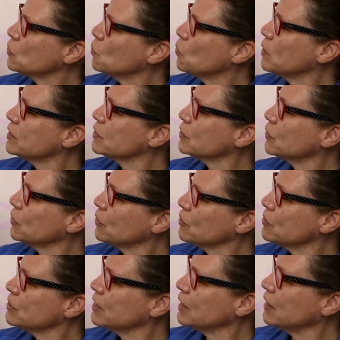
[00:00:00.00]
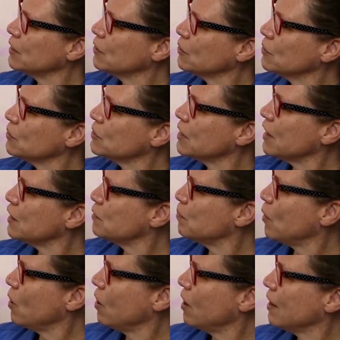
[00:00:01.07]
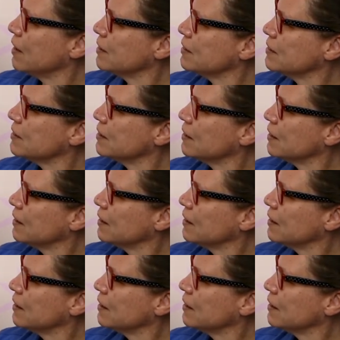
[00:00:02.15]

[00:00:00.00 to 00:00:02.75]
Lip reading: whiskers, ears, and paws.